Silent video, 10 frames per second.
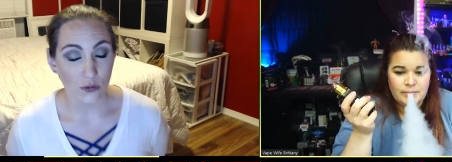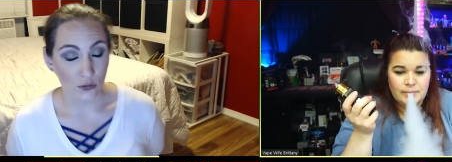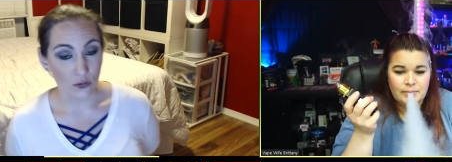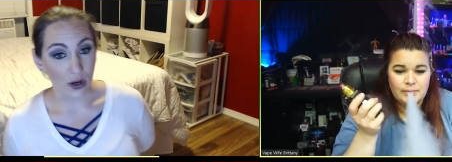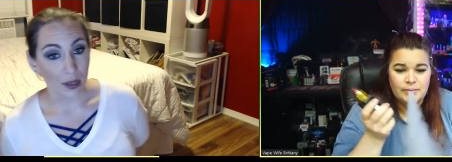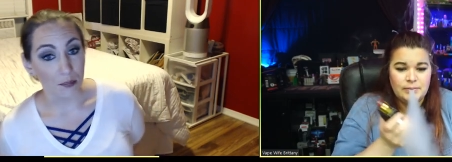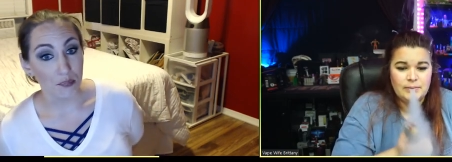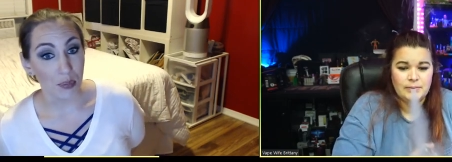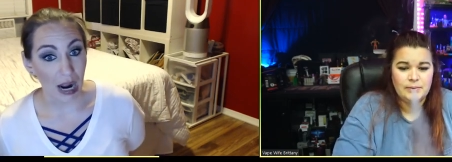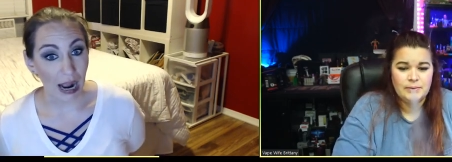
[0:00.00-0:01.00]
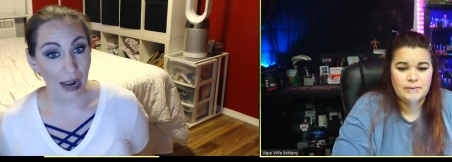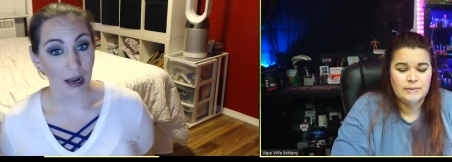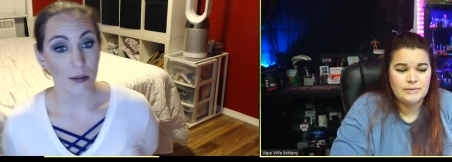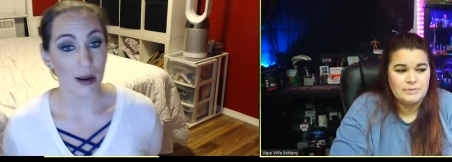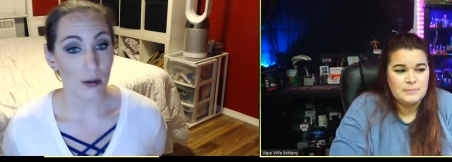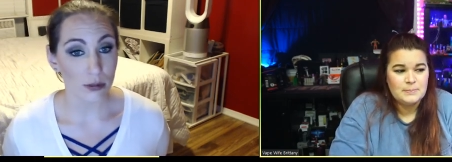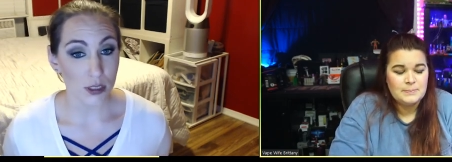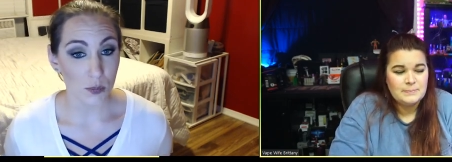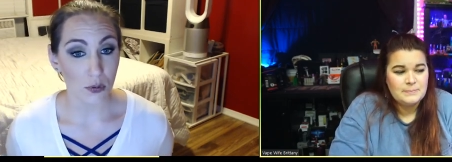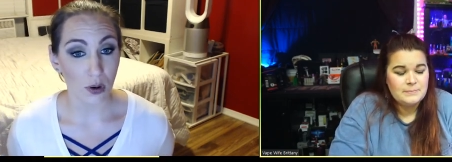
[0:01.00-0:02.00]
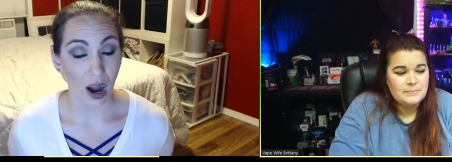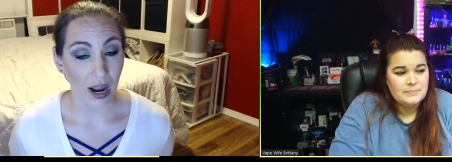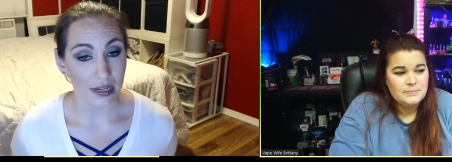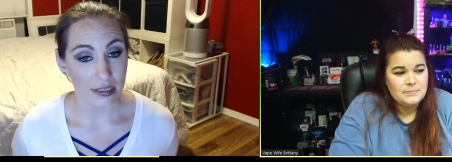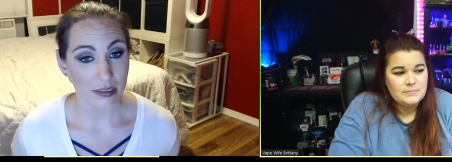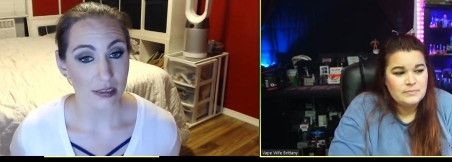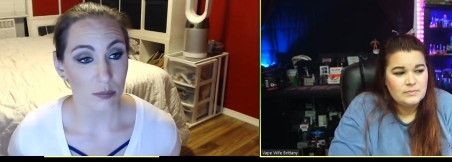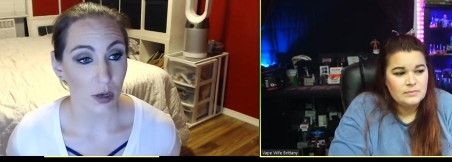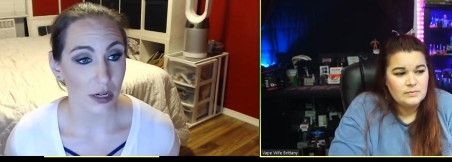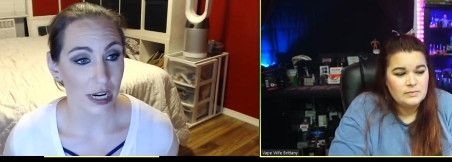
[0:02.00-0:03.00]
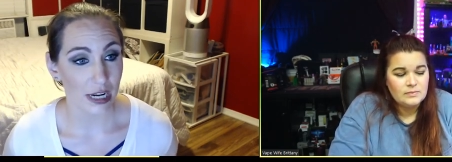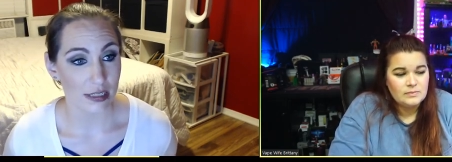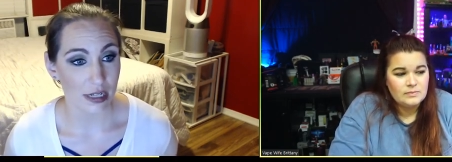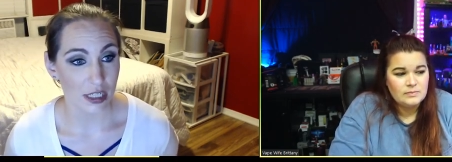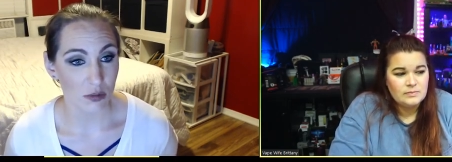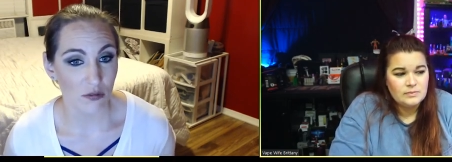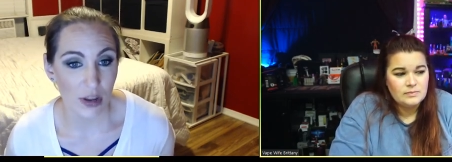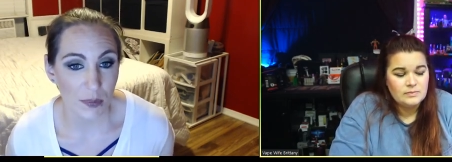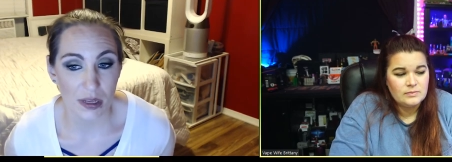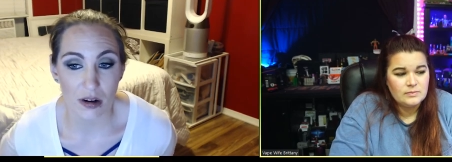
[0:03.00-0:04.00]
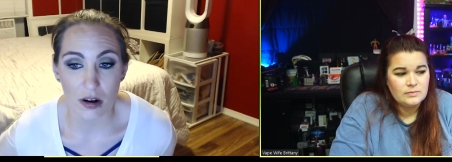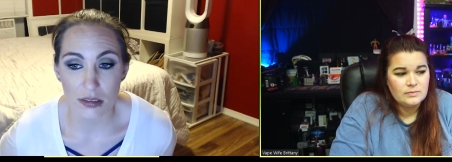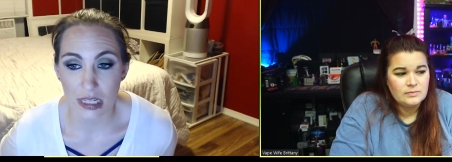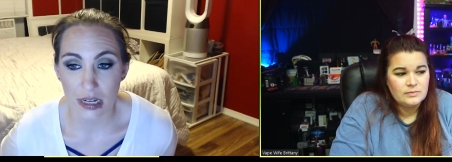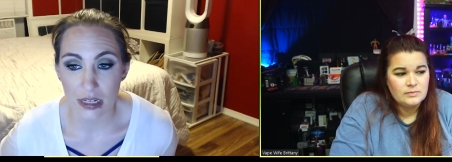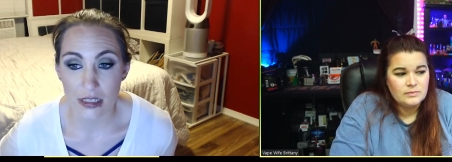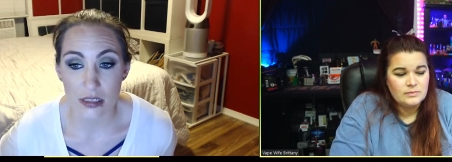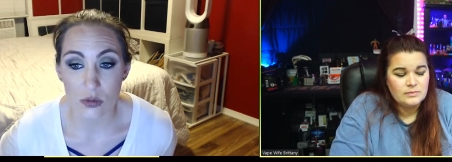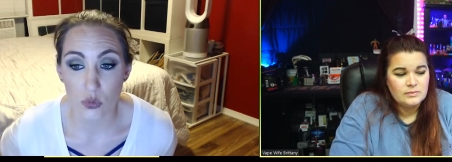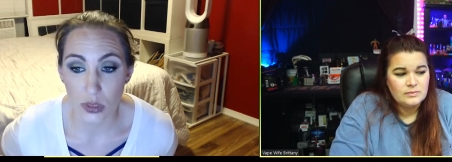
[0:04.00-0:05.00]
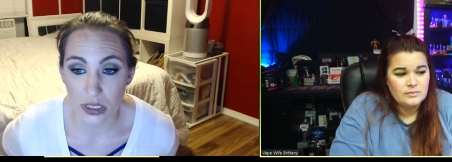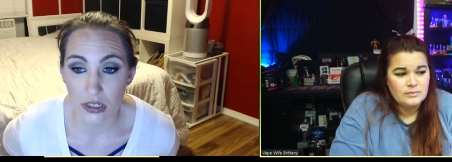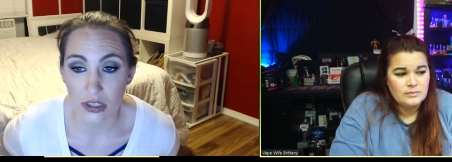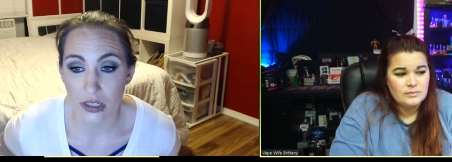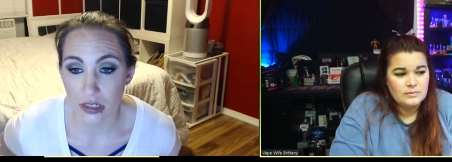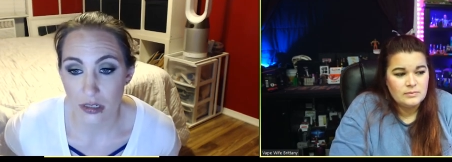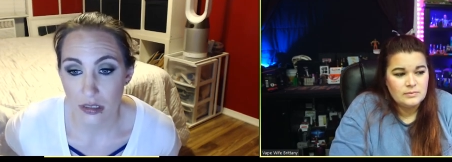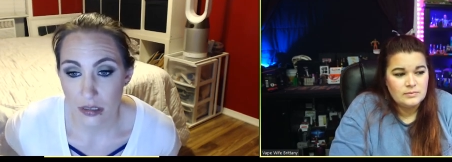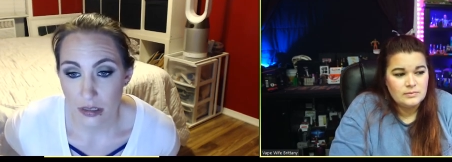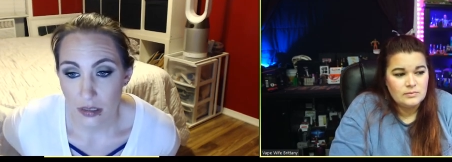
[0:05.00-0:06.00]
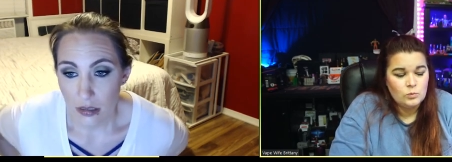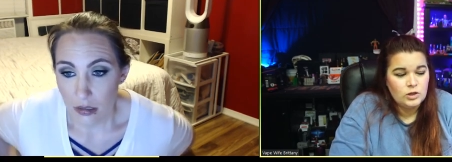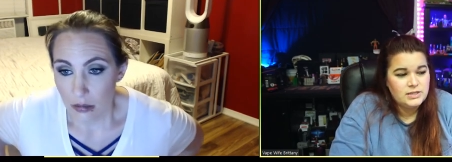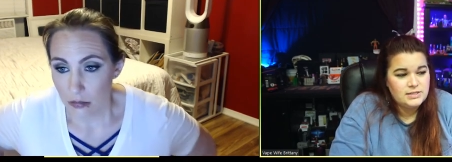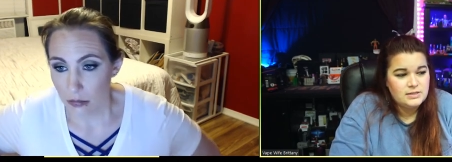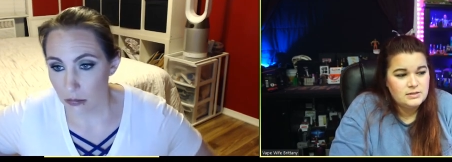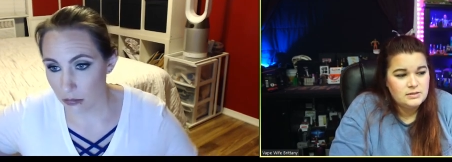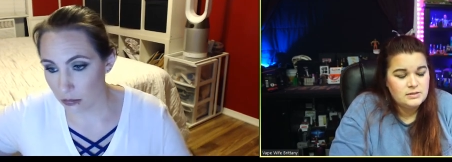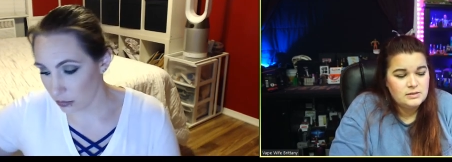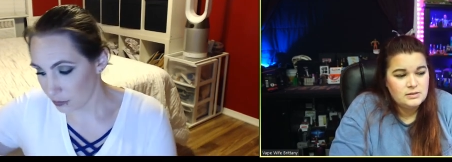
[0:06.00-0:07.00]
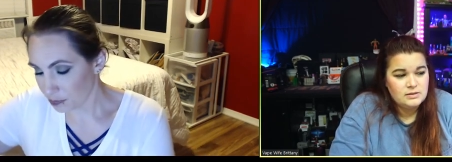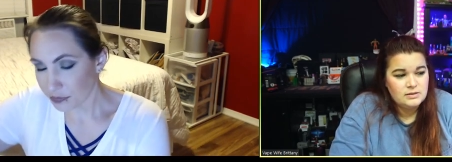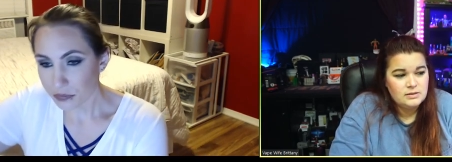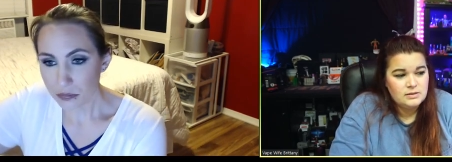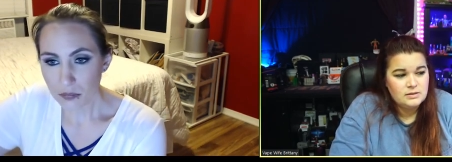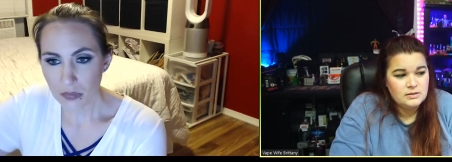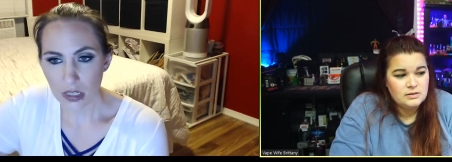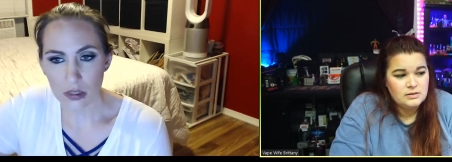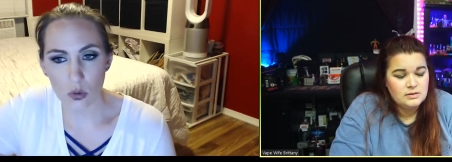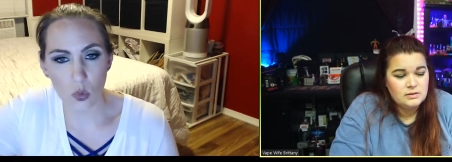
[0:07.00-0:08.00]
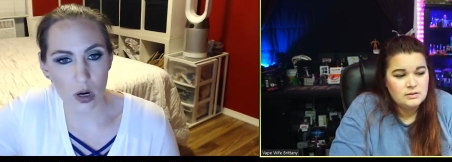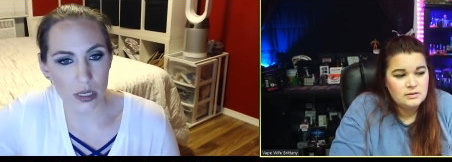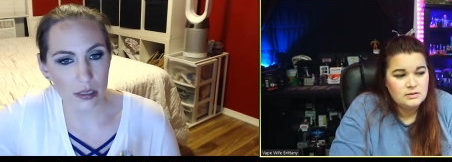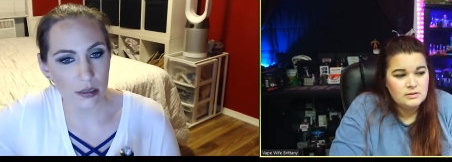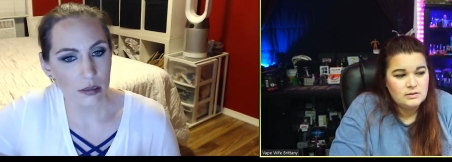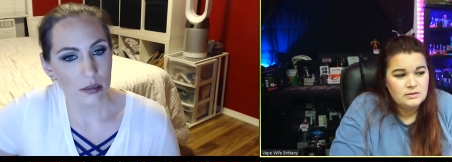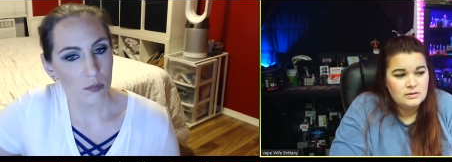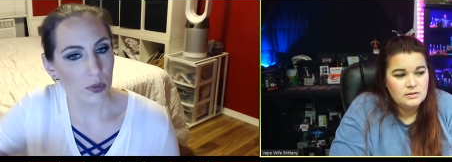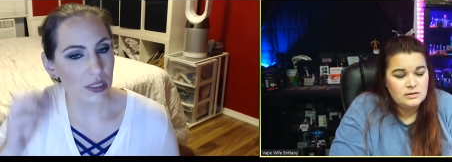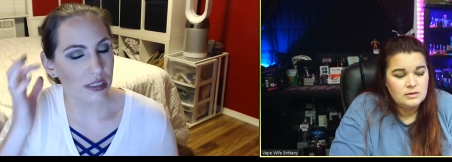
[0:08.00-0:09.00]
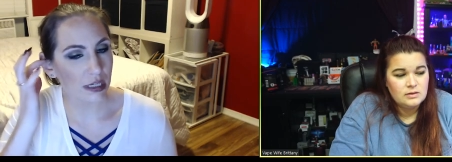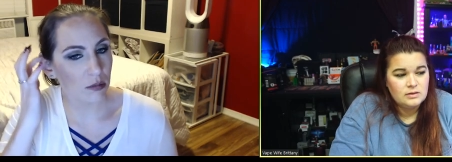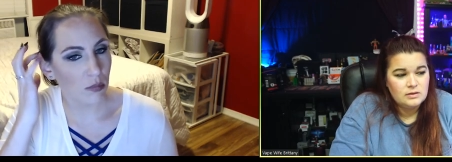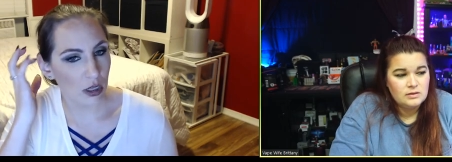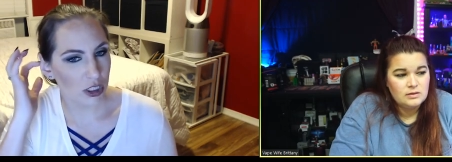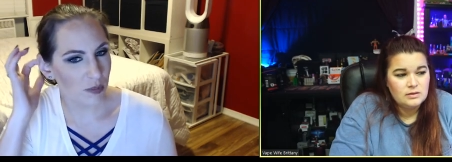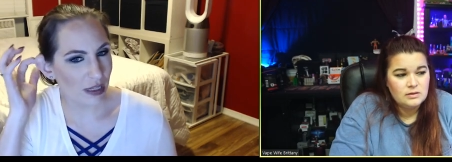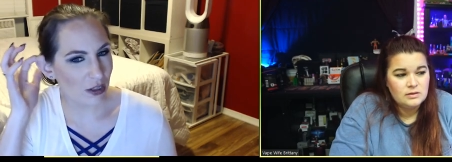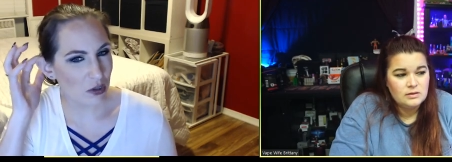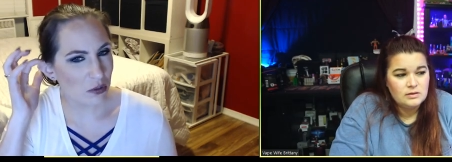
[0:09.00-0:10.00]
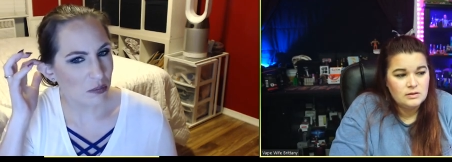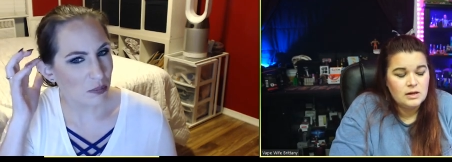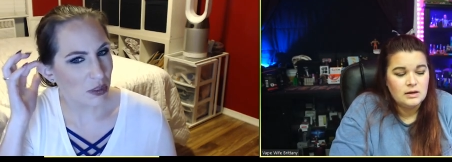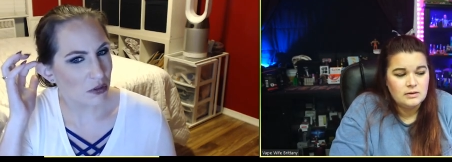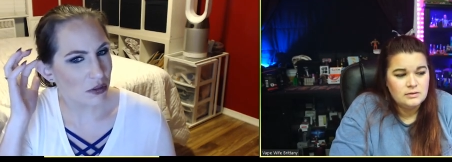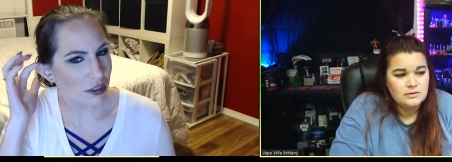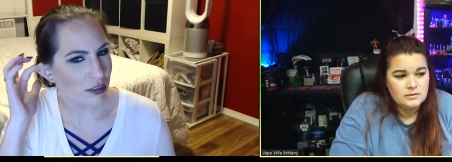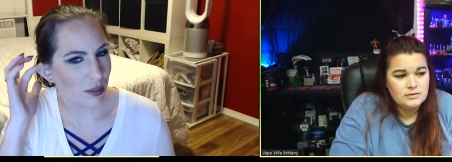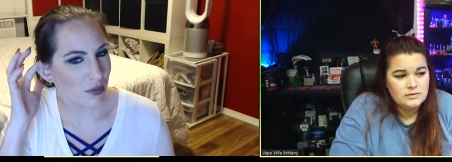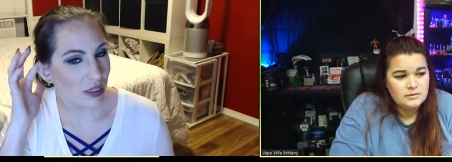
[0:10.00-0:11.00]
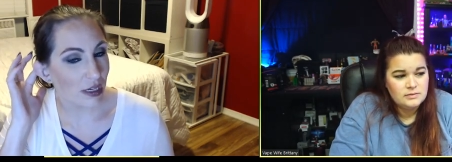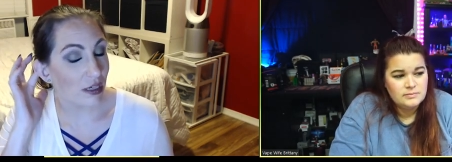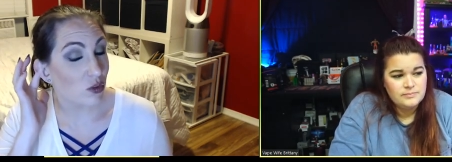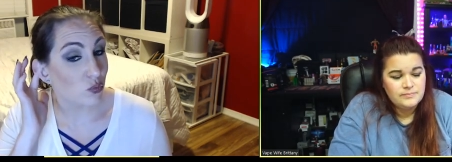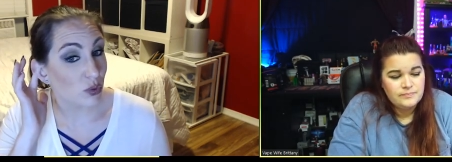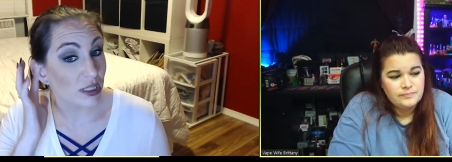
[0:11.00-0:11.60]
Speaker 1: fucking bomb. I was surprised. Mark has that. And he's been vaping it all day. It is really good.
Speaker 2: What is it?
Speaker 1: The one, but it's like a marshmallow milk uh-huh. or something. It is really